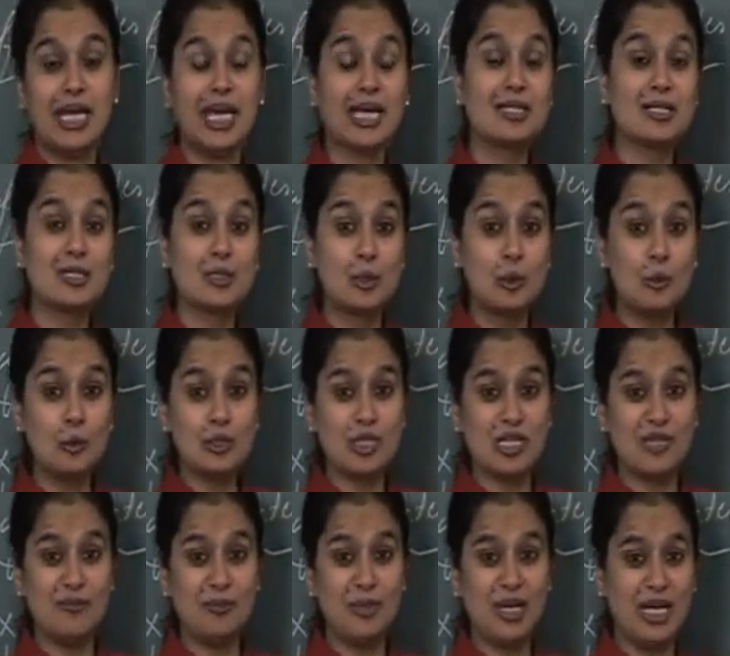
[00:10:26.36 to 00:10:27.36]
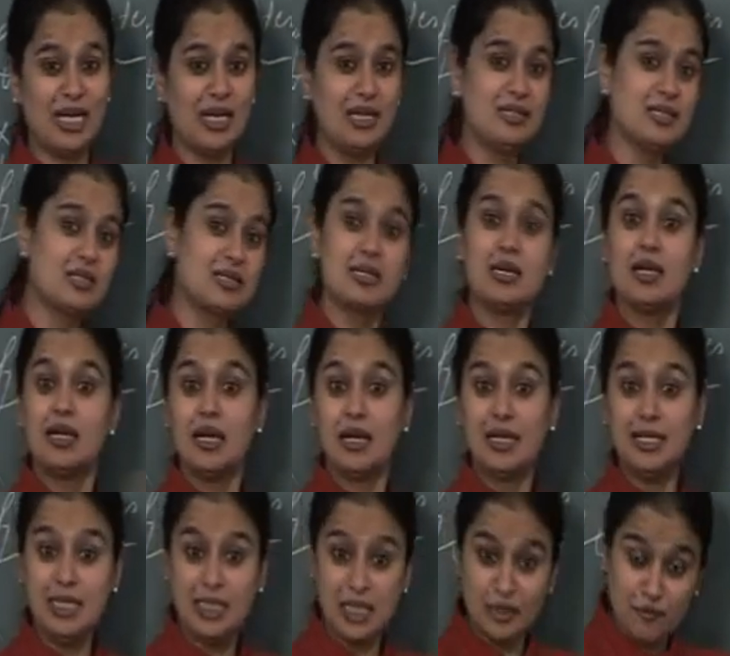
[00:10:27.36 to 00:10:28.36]
Exclusive means
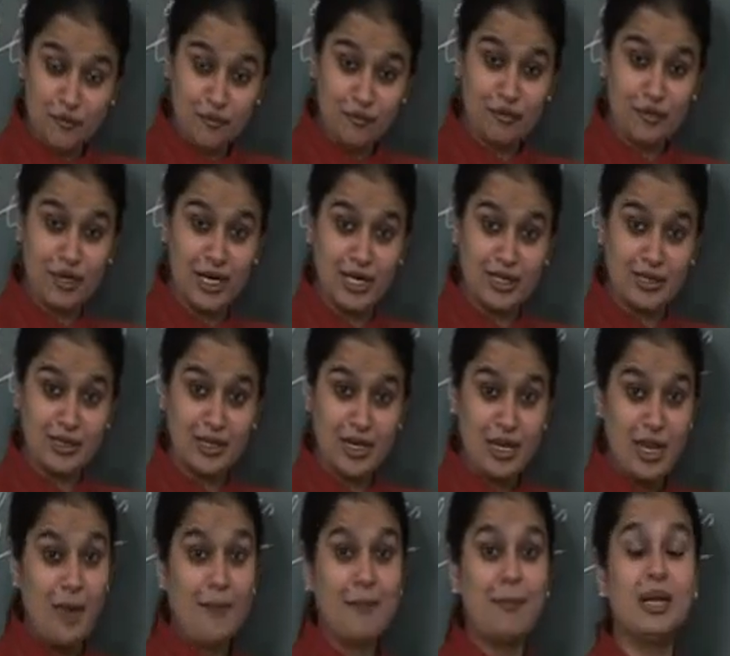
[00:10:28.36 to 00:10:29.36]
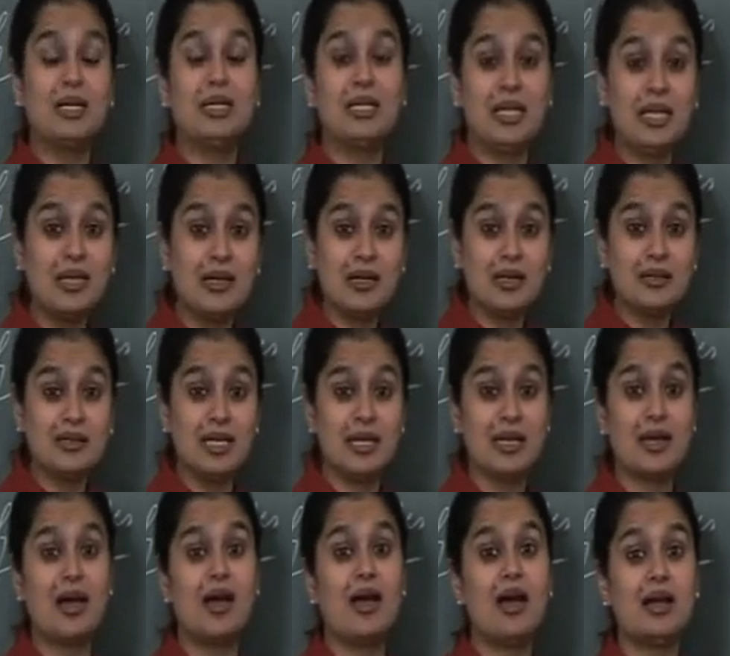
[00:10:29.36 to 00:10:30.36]
different, but here
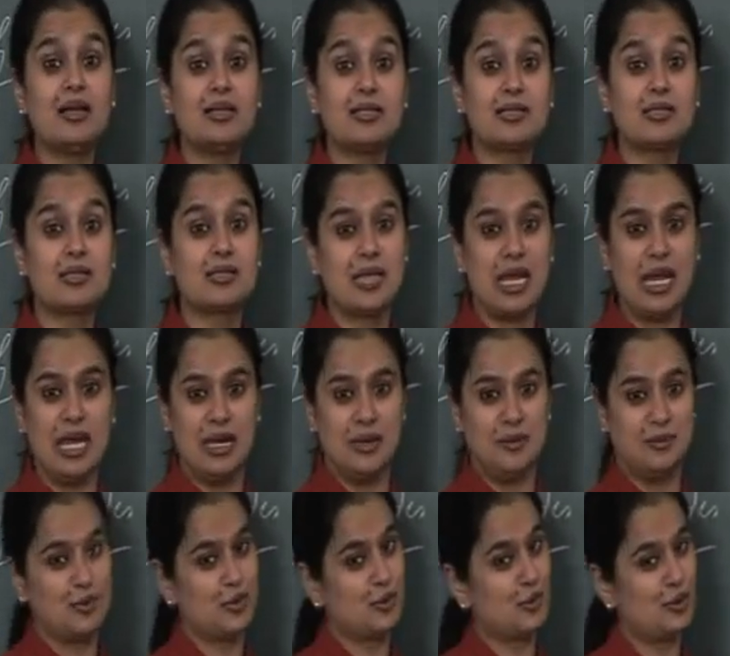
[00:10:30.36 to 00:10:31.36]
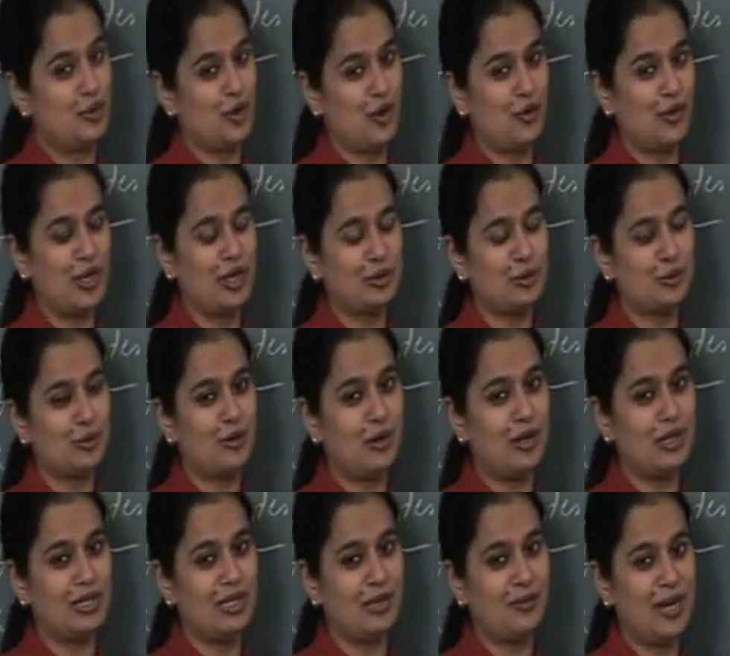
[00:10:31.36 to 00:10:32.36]
they are same. So you are going to
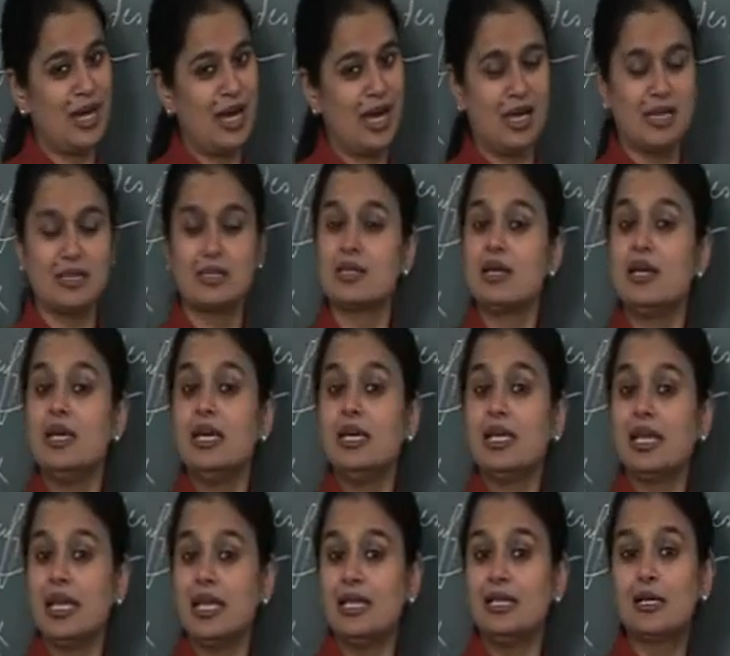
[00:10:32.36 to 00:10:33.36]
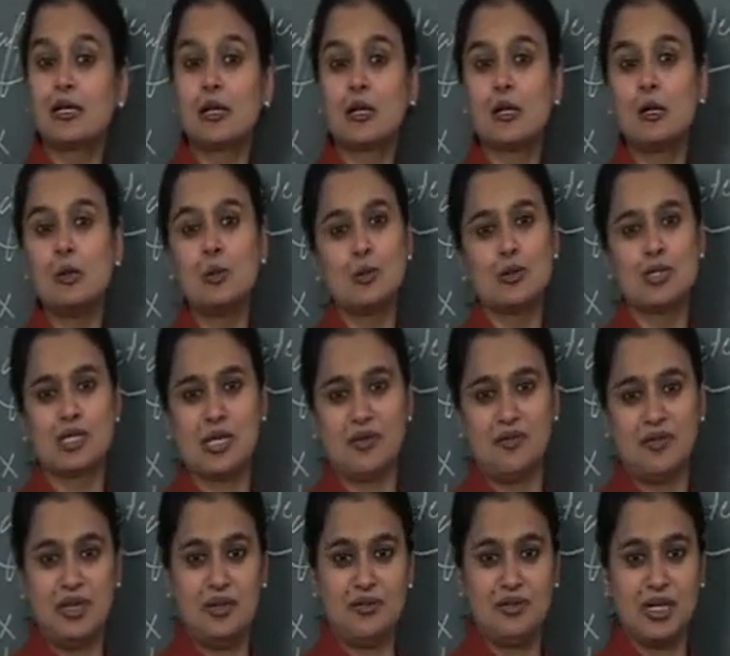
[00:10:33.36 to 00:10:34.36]
call them as
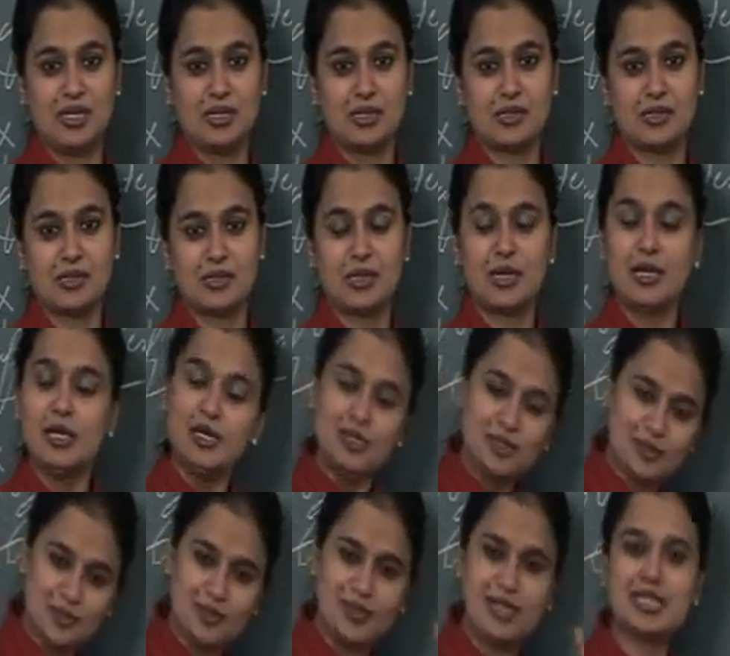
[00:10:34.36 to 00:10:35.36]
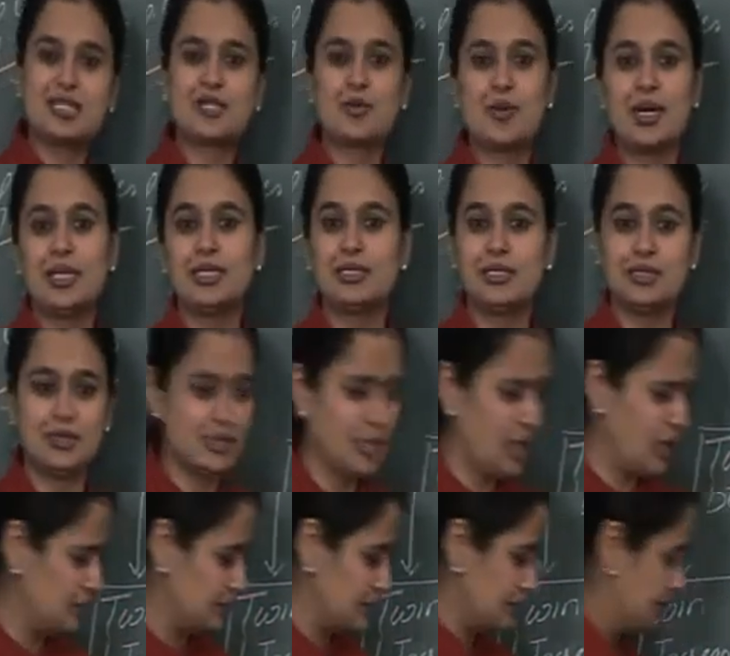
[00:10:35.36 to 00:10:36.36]
inclusive events. So let's write it
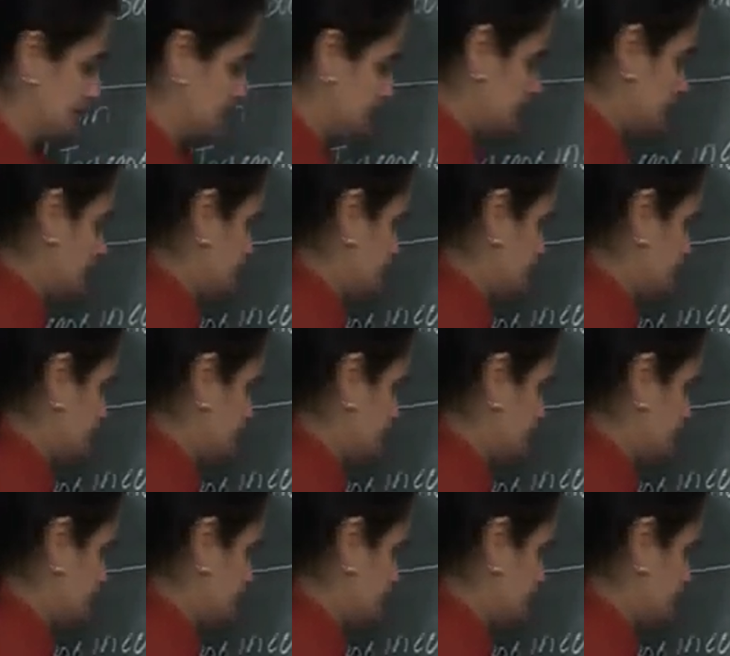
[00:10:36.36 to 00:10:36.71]
down.